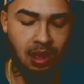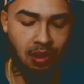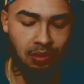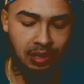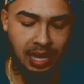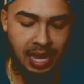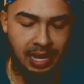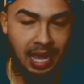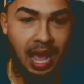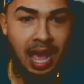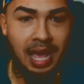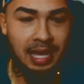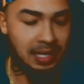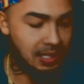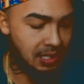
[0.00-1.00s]
Okay,
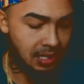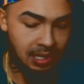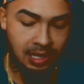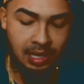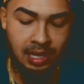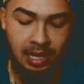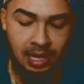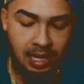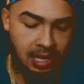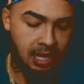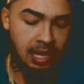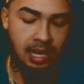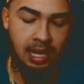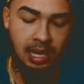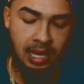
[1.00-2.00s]
guys.
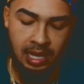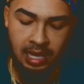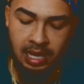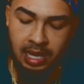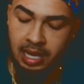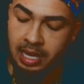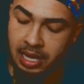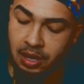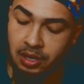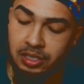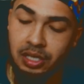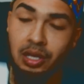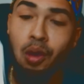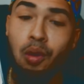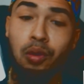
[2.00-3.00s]
Here's
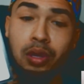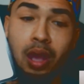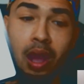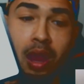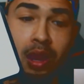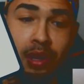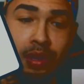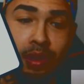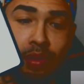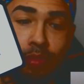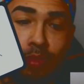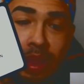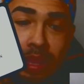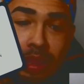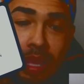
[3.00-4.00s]
the code card right